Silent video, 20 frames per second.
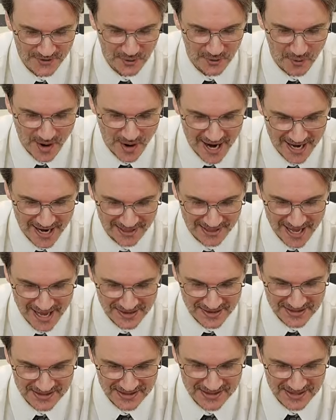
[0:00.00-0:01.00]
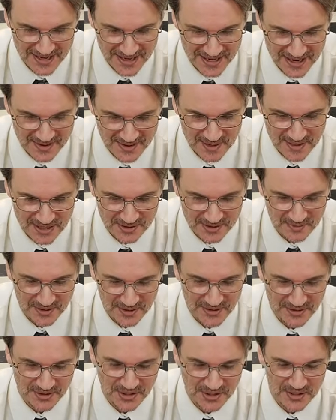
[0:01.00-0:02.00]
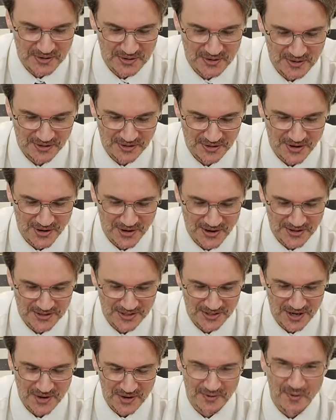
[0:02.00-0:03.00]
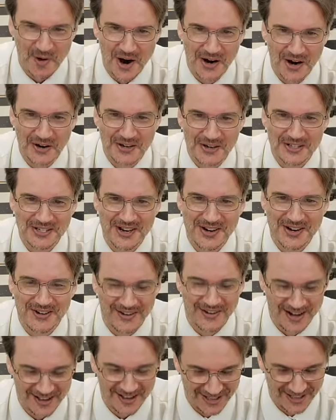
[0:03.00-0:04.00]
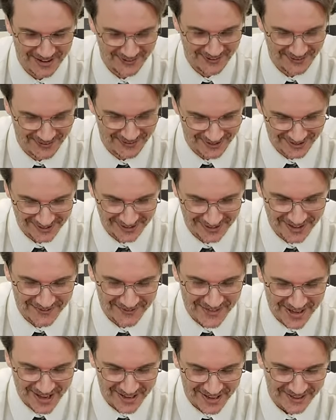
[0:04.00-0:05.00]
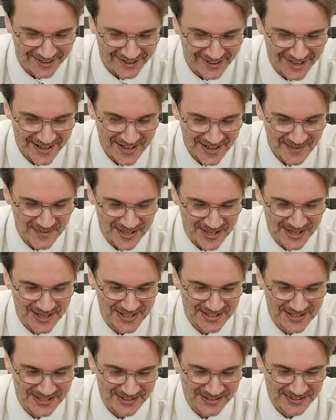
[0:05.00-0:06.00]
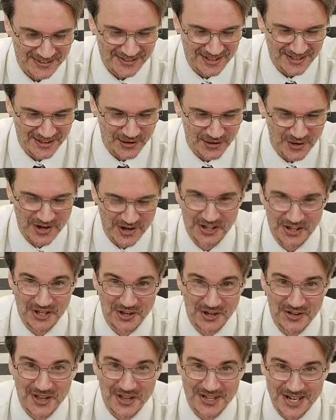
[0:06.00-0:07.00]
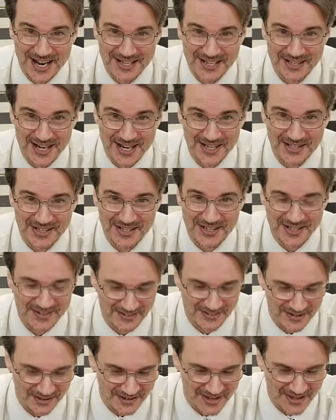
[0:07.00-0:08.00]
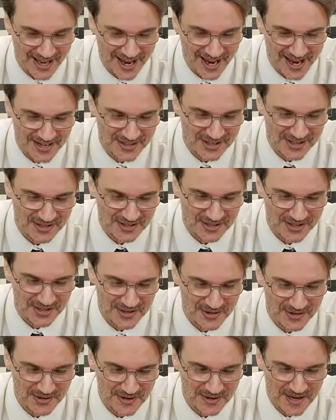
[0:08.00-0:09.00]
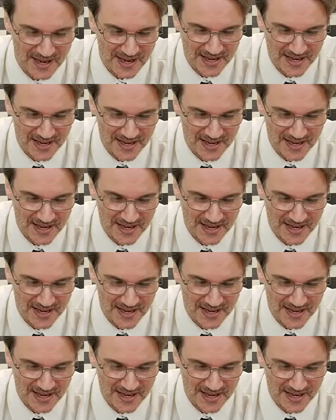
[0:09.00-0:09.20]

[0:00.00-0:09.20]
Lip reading: of a wine glass mixed with 2/3 of water. So I love that, because in order to cure the digestion, they're going to ask you to